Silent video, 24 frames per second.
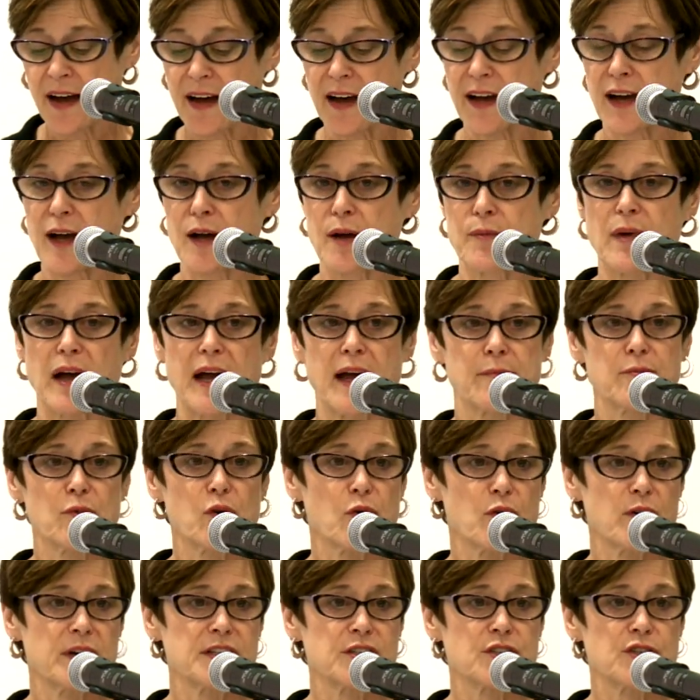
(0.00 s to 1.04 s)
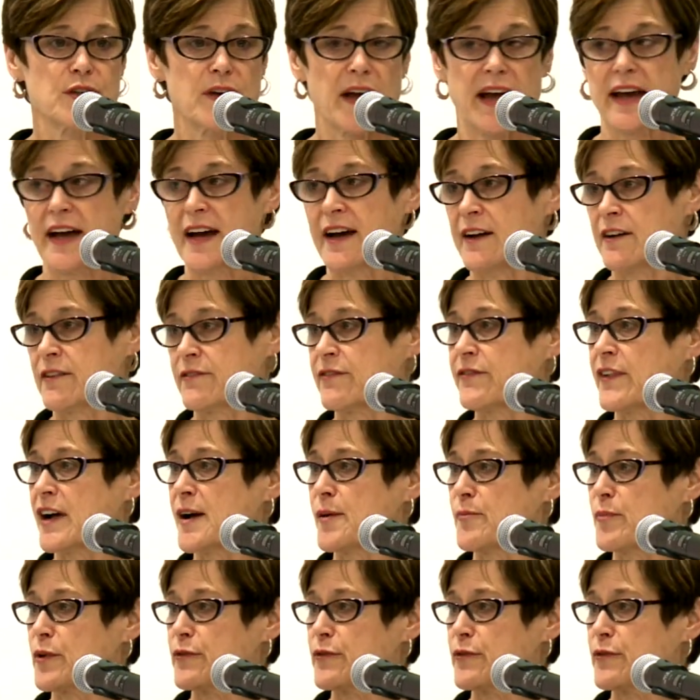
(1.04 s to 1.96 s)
Um, I'm going to have um,